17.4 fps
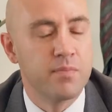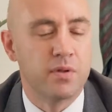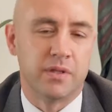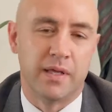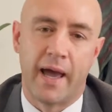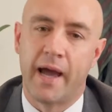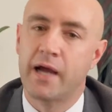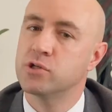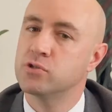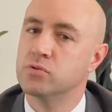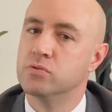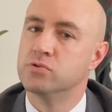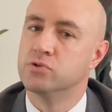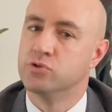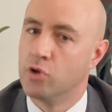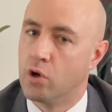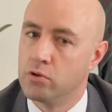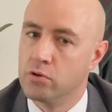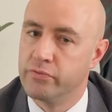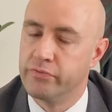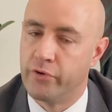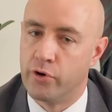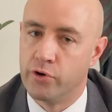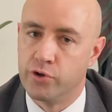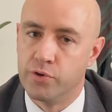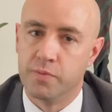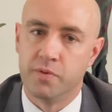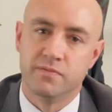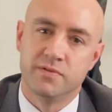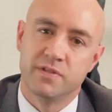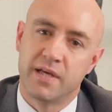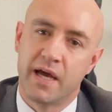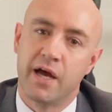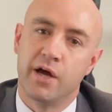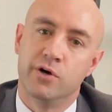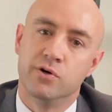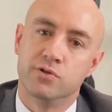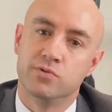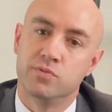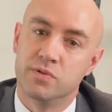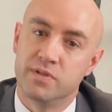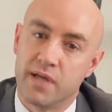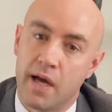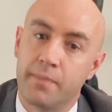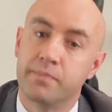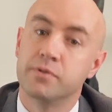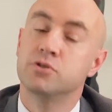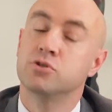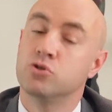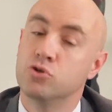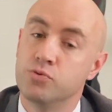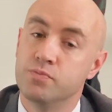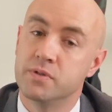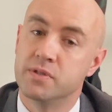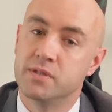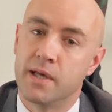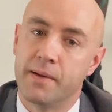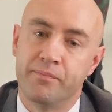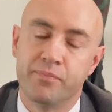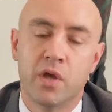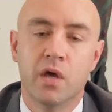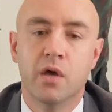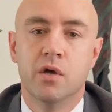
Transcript: but the actual dollar volume of sales was up 2%.